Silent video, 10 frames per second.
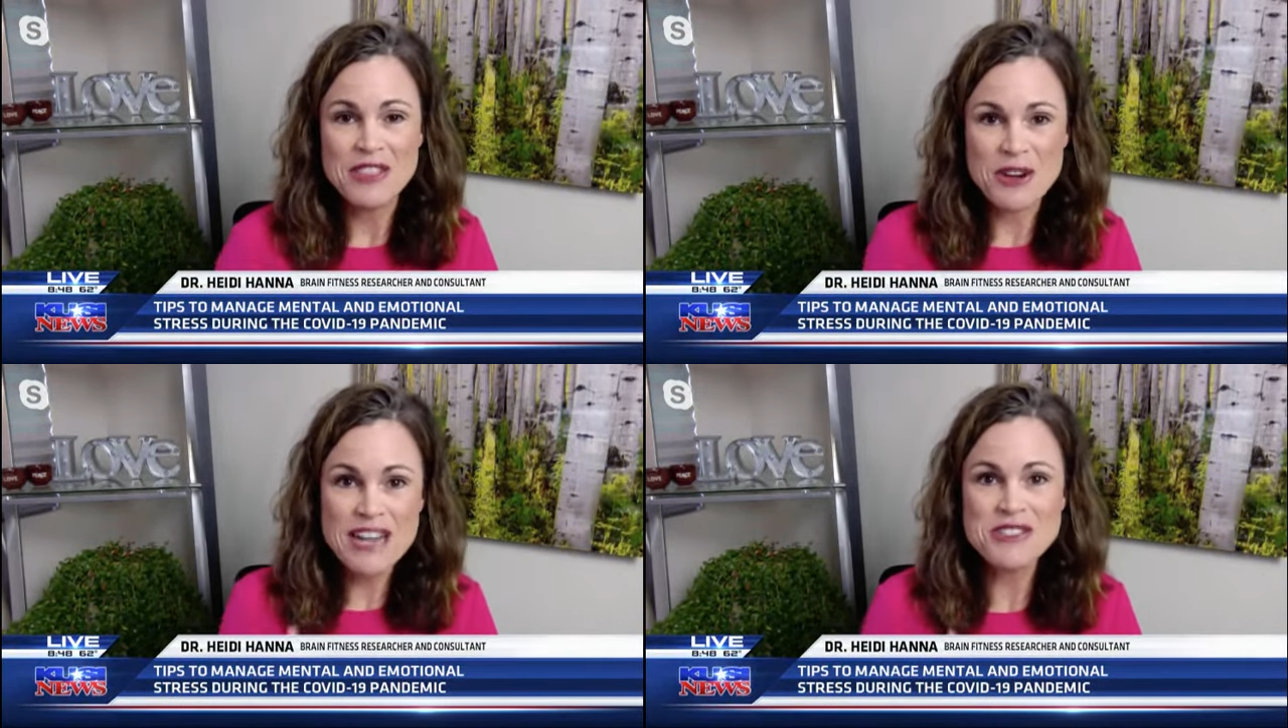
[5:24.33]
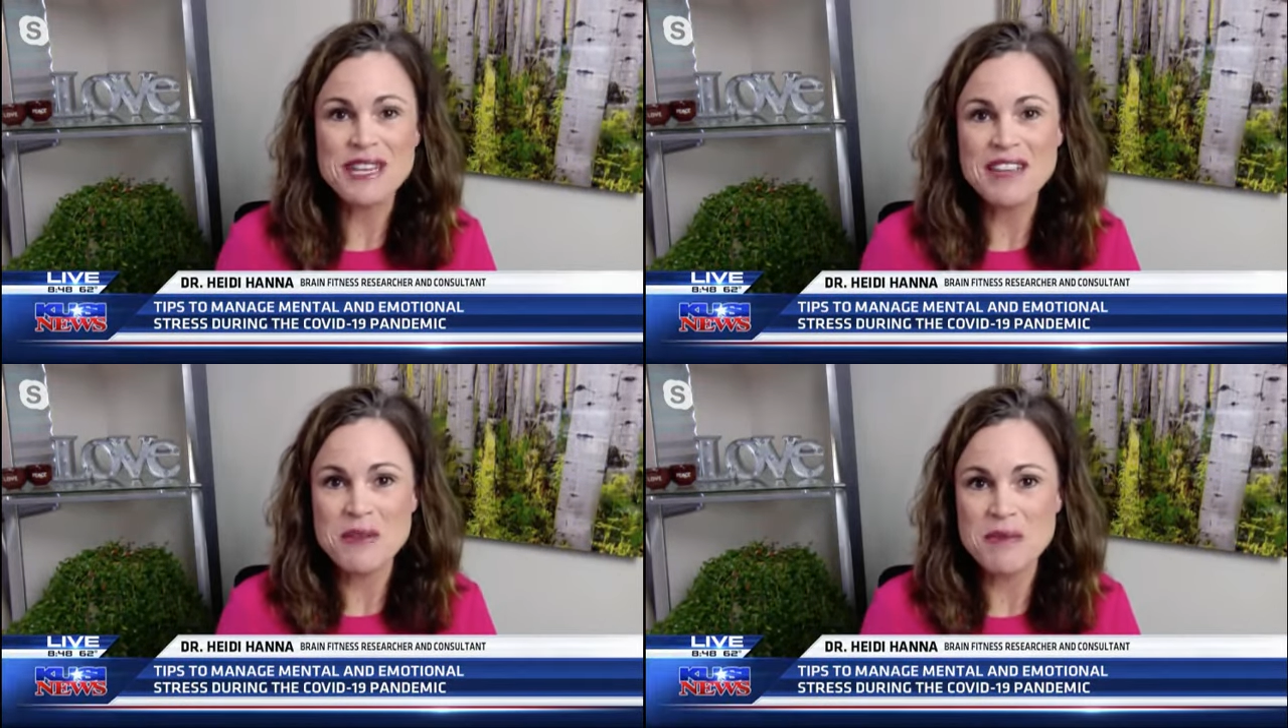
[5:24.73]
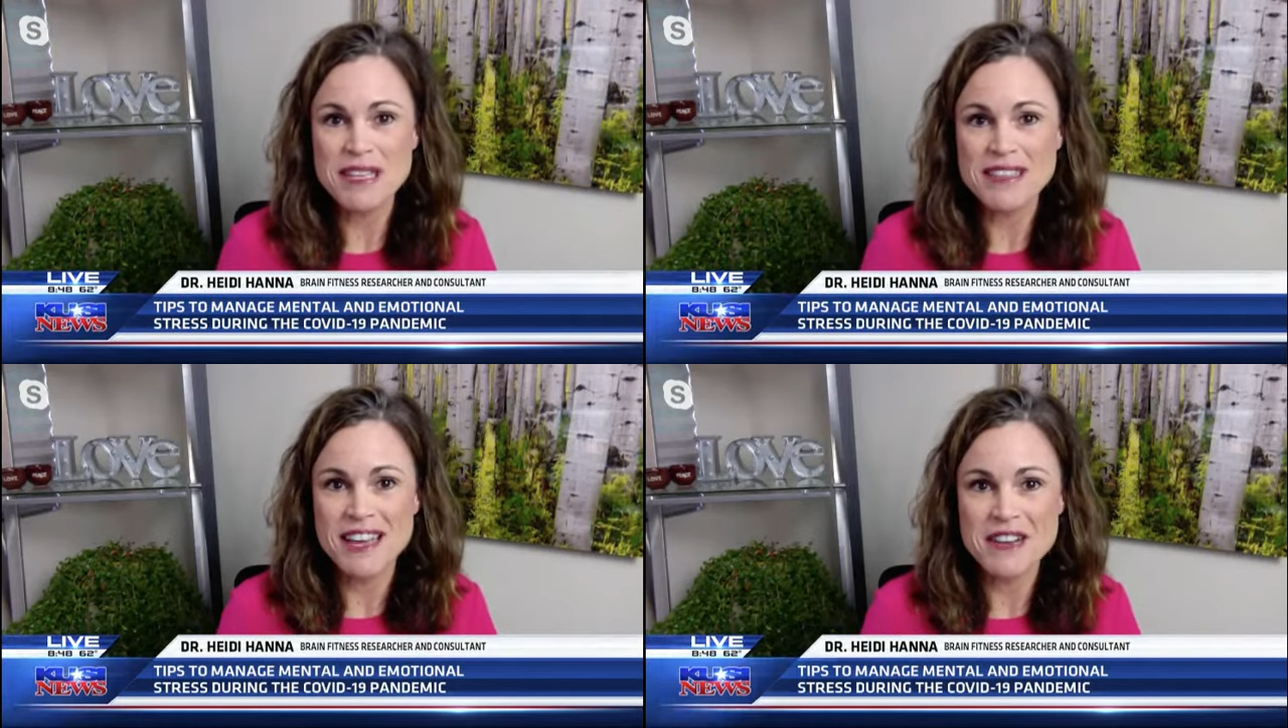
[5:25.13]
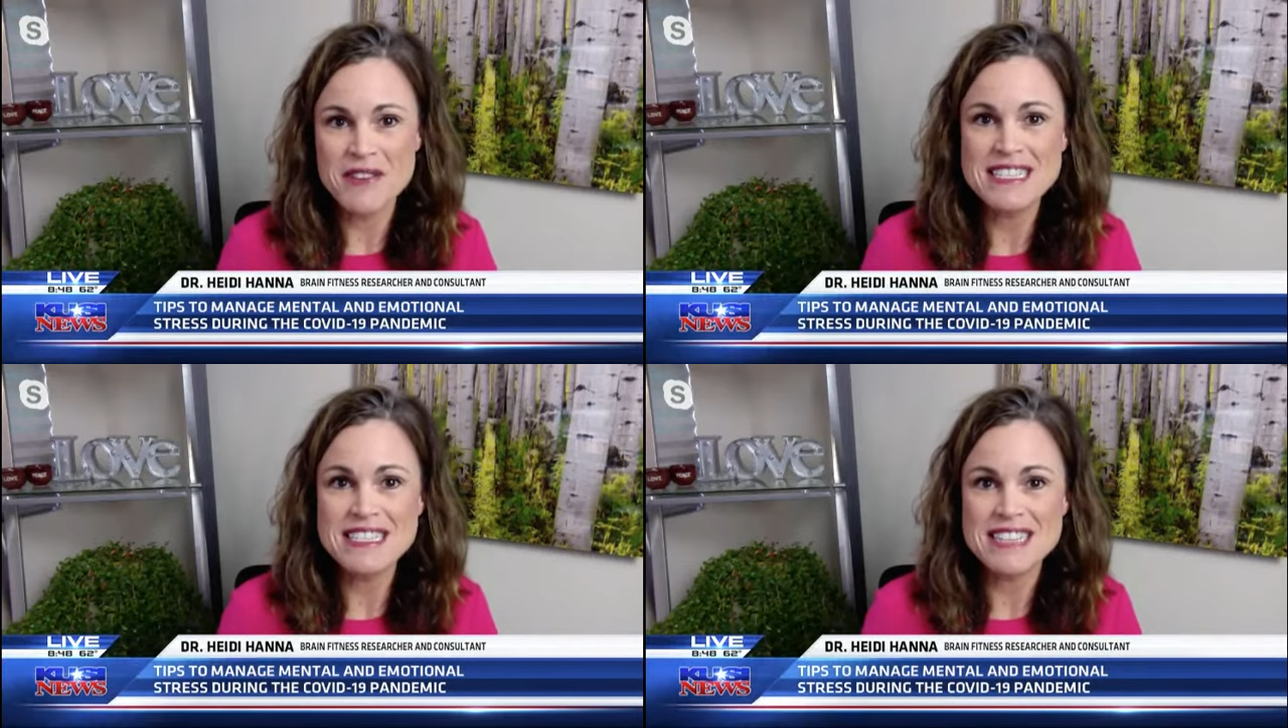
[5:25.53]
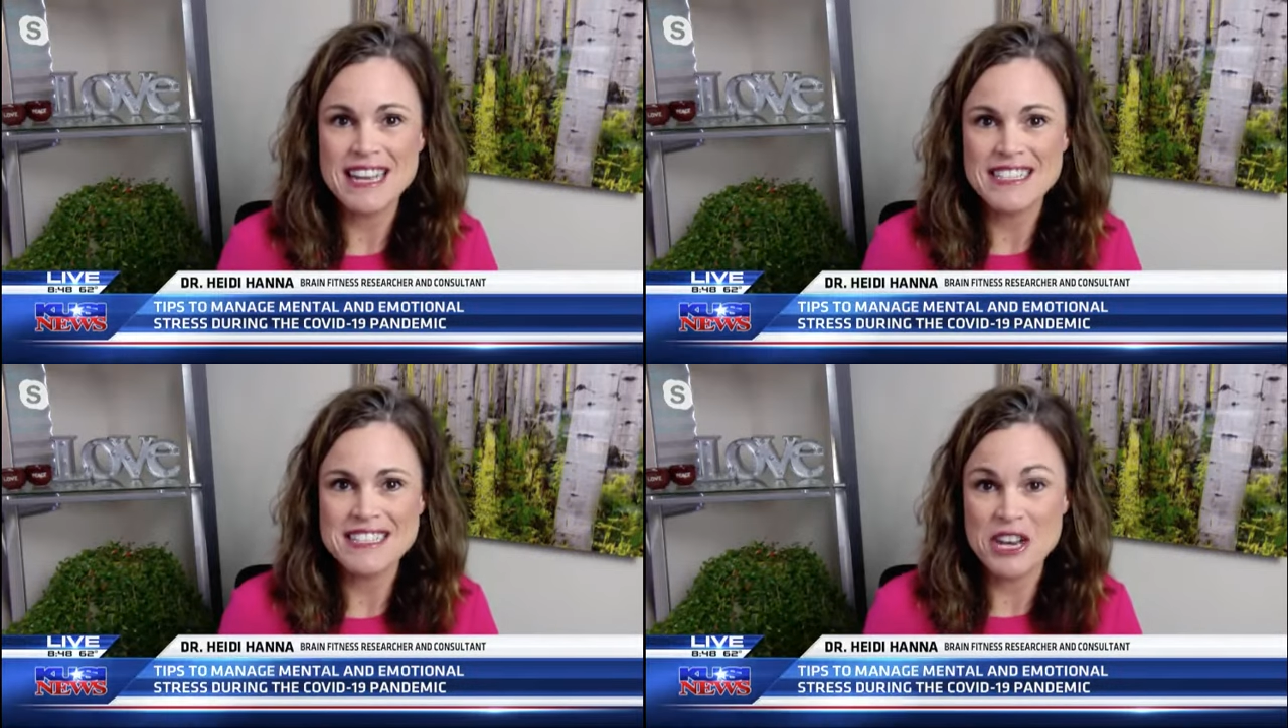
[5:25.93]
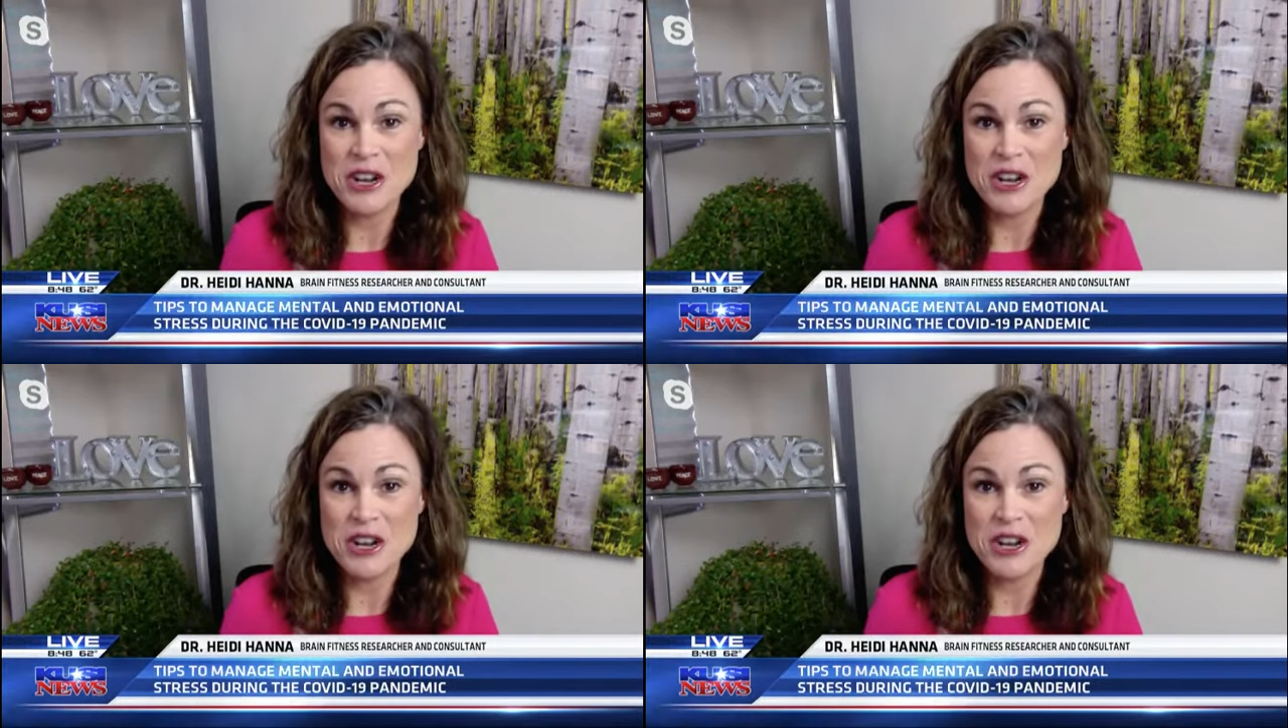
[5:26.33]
They're actually giving me a lot of insight that I'll